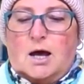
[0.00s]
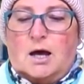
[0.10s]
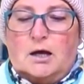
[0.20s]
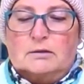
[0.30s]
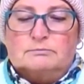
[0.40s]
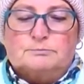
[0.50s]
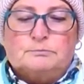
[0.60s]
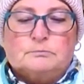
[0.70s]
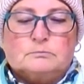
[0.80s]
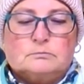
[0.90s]

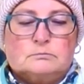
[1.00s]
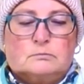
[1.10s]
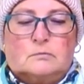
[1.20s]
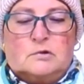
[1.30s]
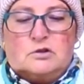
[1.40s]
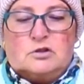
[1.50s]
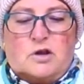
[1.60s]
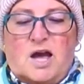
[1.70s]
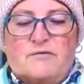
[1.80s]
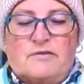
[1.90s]
to
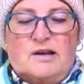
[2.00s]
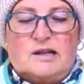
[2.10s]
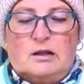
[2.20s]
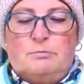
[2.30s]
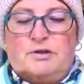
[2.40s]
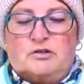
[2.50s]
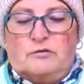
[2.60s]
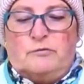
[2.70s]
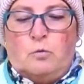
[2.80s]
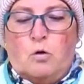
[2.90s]
have a little bit
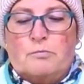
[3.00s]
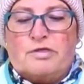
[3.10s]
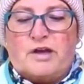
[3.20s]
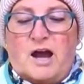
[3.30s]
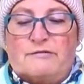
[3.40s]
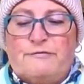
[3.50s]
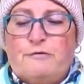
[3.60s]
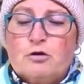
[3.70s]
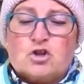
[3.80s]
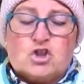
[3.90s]
of warmth.
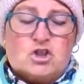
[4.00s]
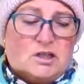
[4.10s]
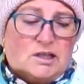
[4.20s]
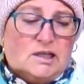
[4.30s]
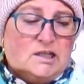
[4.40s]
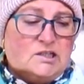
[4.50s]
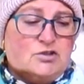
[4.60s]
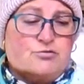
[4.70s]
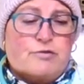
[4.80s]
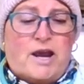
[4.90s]
Unfortunately, it
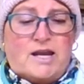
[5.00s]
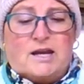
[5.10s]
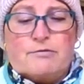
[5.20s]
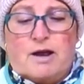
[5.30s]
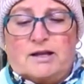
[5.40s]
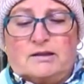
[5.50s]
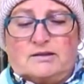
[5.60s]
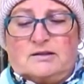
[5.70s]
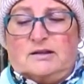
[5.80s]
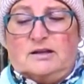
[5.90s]
is raining right
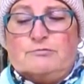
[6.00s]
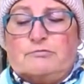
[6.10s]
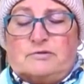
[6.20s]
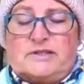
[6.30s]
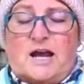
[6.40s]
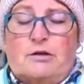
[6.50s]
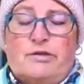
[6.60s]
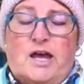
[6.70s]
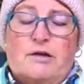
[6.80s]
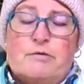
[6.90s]
down
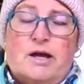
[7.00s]
there